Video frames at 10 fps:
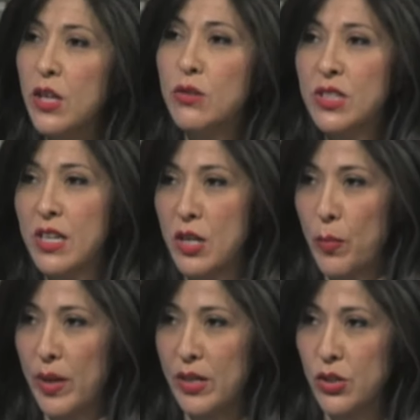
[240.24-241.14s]
the Houston
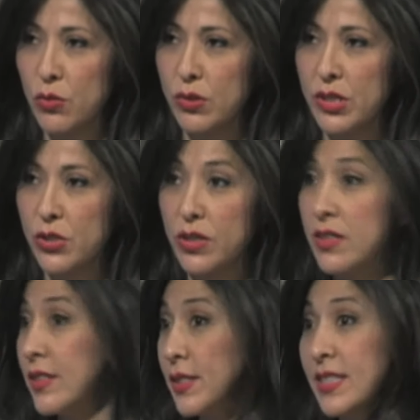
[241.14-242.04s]
Independent School
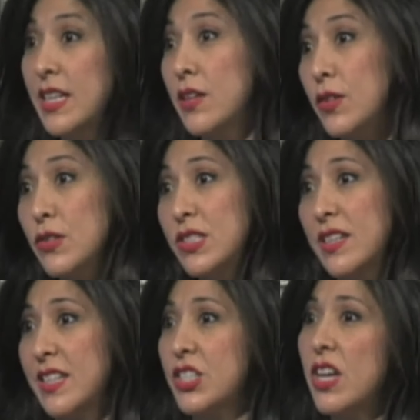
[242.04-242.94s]
District and the city of
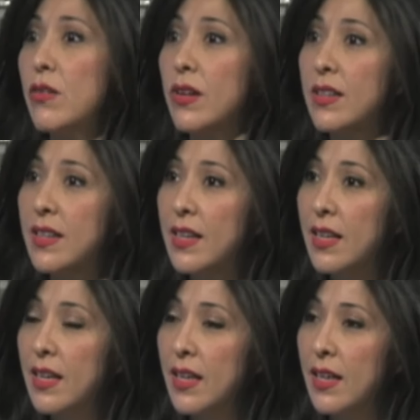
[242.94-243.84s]
Houston in general?
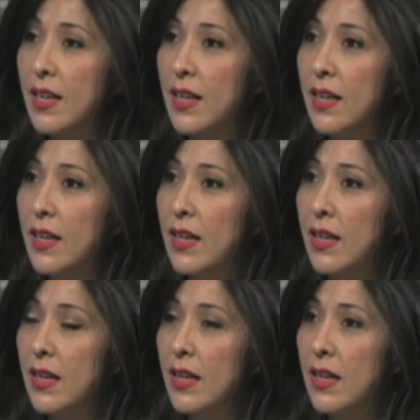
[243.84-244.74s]
Well, you know,
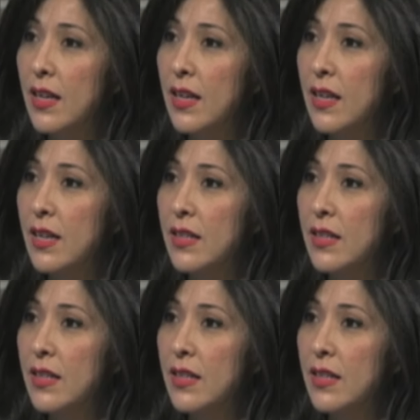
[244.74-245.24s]
I think the thing